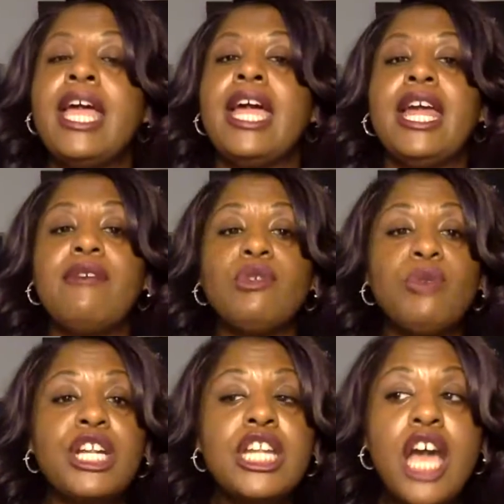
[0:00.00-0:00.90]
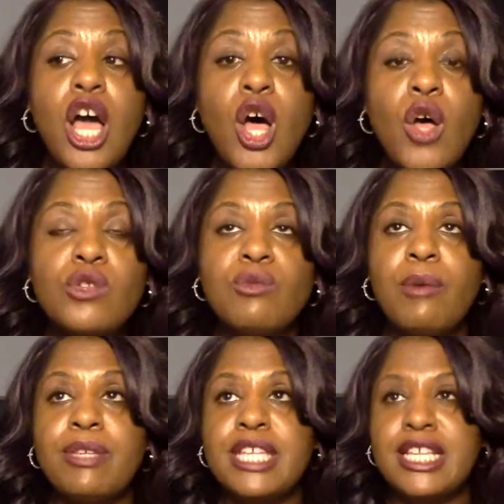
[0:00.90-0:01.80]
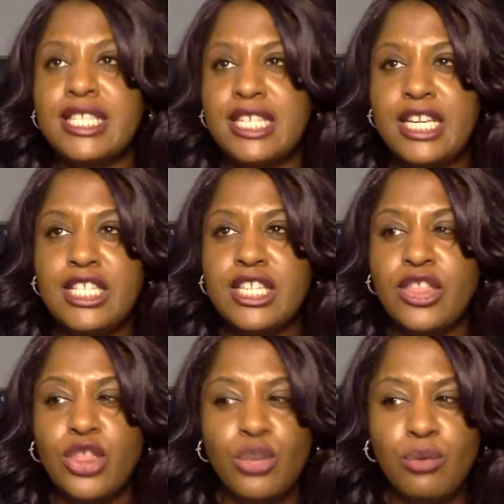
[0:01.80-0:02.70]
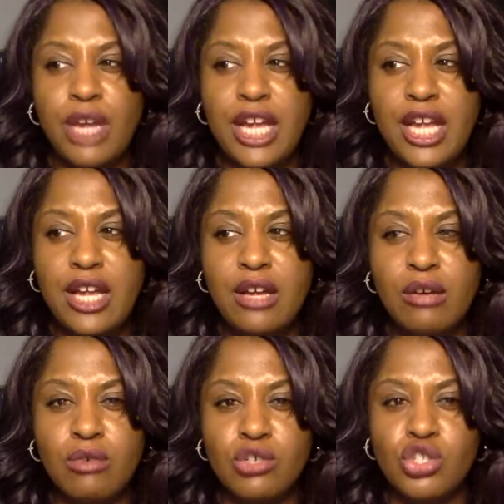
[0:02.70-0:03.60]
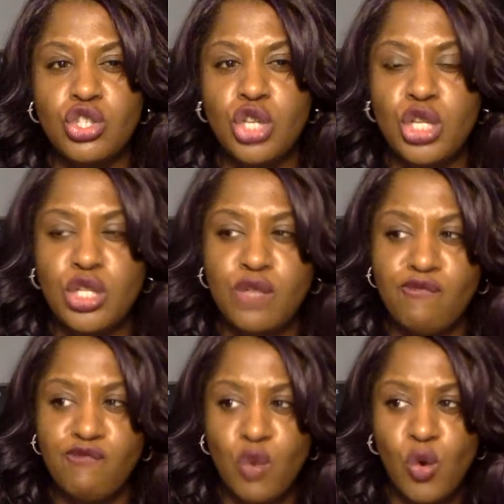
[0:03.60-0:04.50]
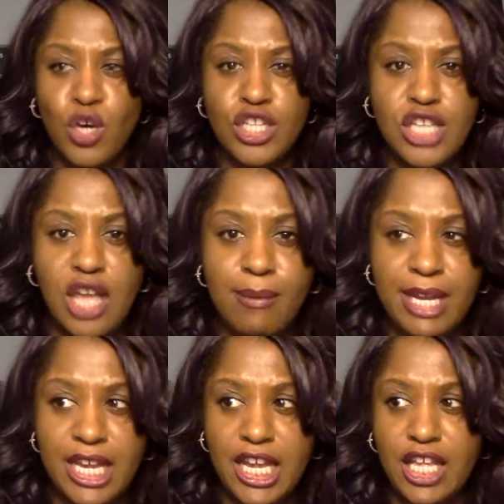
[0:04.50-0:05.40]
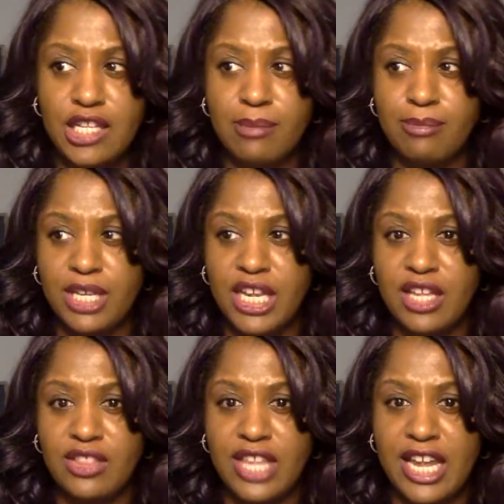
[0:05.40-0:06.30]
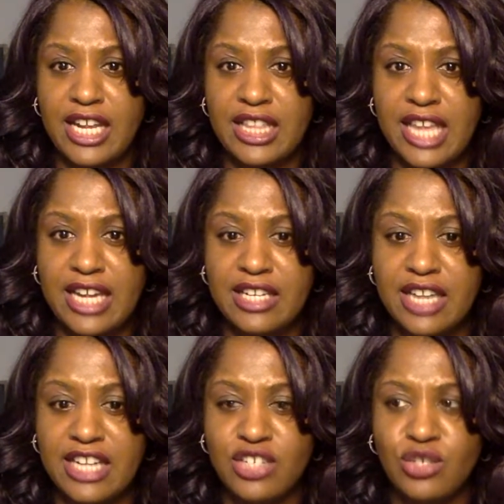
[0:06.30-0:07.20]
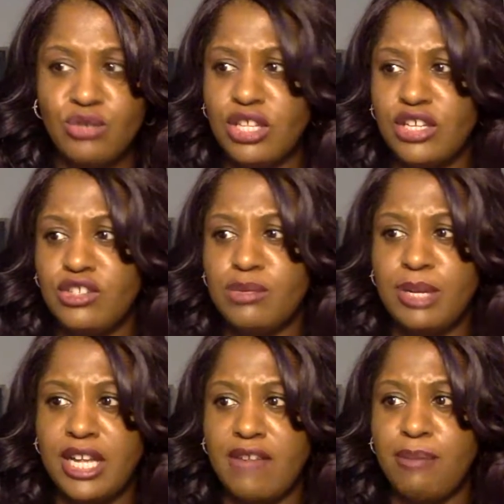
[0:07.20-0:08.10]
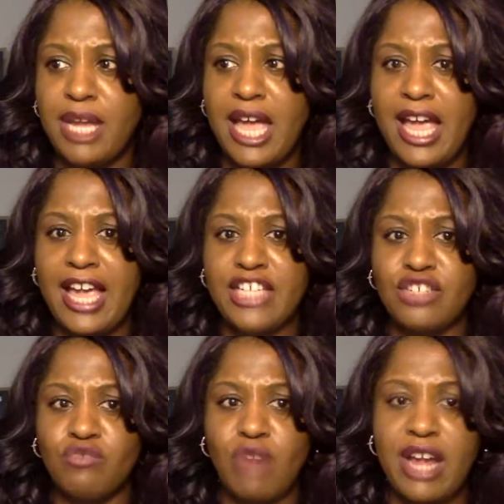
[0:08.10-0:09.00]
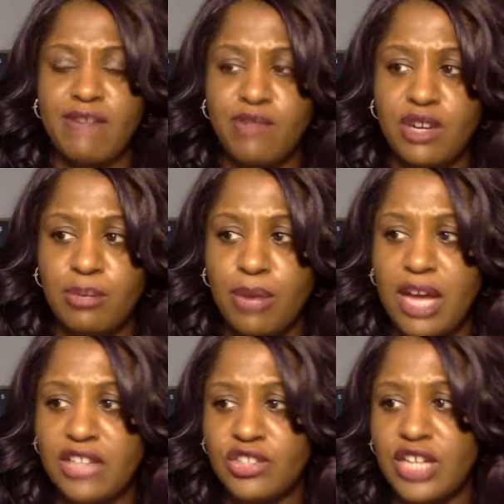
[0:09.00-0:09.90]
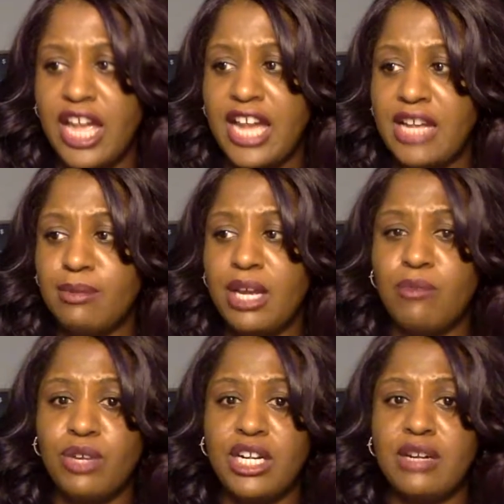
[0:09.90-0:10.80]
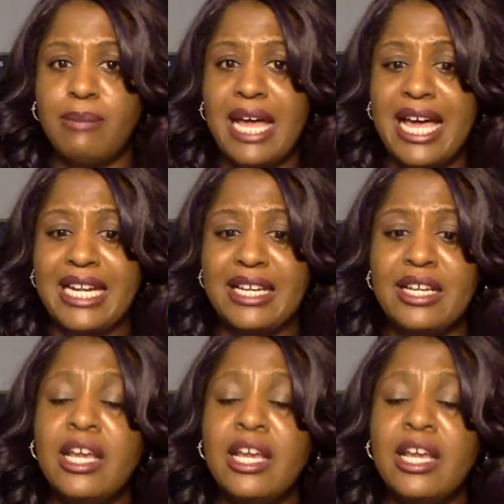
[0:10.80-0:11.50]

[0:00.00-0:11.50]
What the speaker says: And everyone knows, what was that, season 3 or season 4? Tommy killed that dude that used to be an FBI agent right in front of Proctor and had him get rid of the body.